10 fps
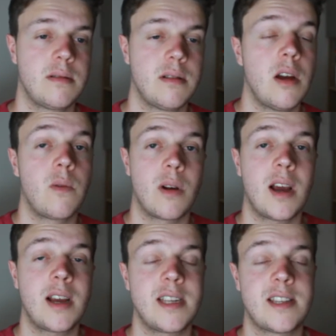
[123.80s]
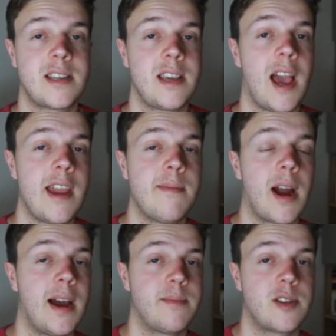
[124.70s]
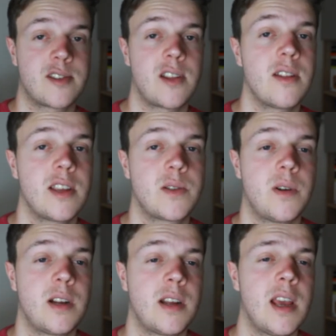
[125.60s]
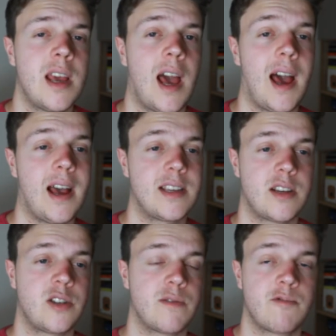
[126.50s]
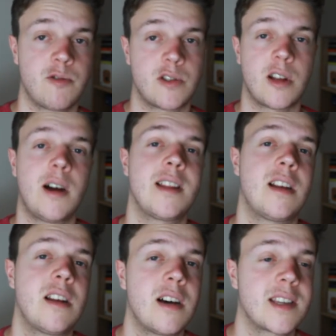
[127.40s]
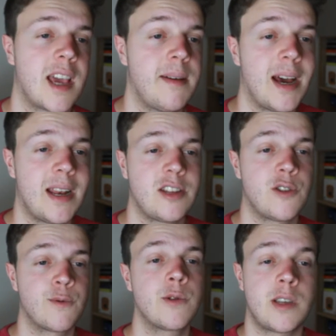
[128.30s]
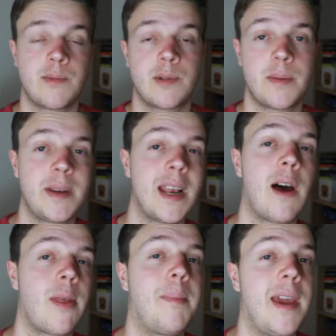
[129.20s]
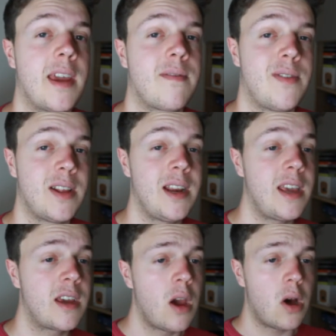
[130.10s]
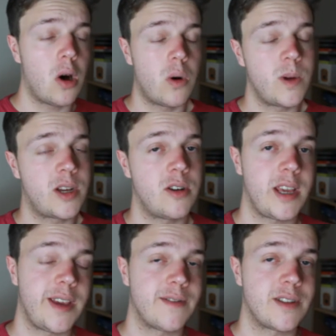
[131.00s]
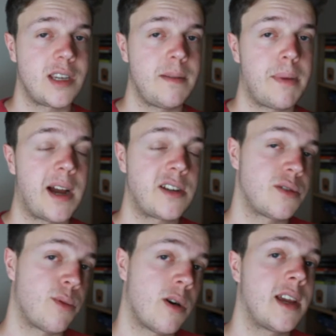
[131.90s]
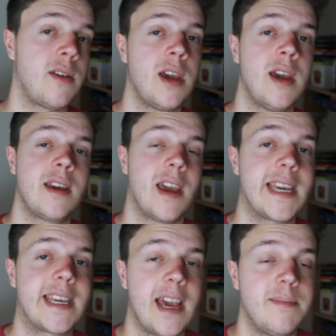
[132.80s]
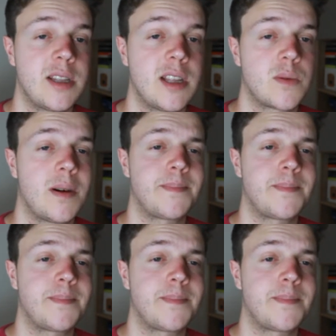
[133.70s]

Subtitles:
likely to see Abraham start this one as Giroud started the last game, and Giroud seems to be now the pick for the league. Or we could even see Batshuayi get a game in this one.